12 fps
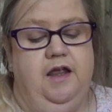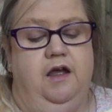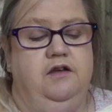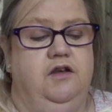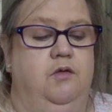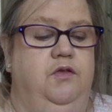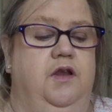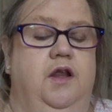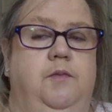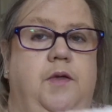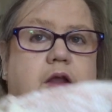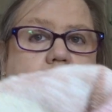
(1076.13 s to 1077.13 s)
I don't think
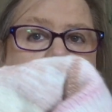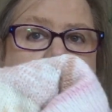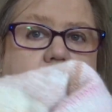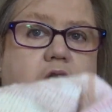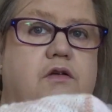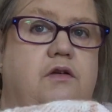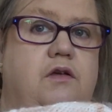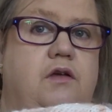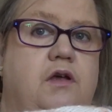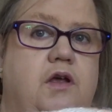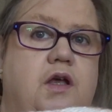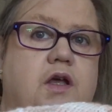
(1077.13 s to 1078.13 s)
there'd be enough yarn
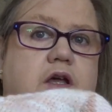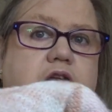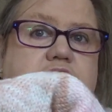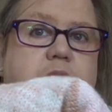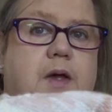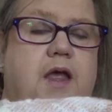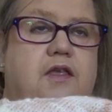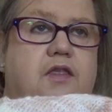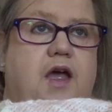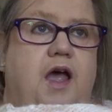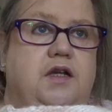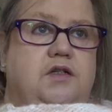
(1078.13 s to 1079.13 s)
to make
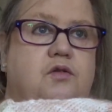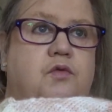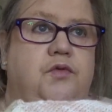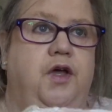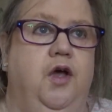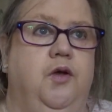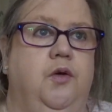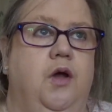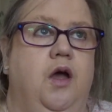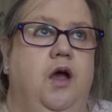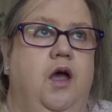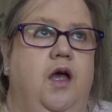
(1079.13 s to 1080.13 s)
that, although
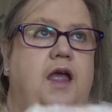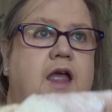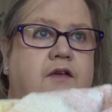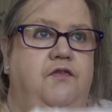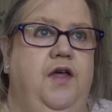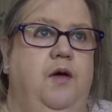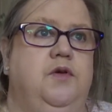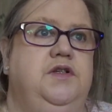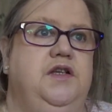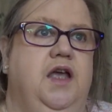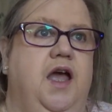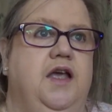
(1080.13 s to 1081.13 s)
if that was
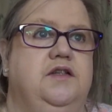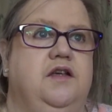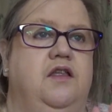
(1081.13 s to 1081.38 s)
the case, I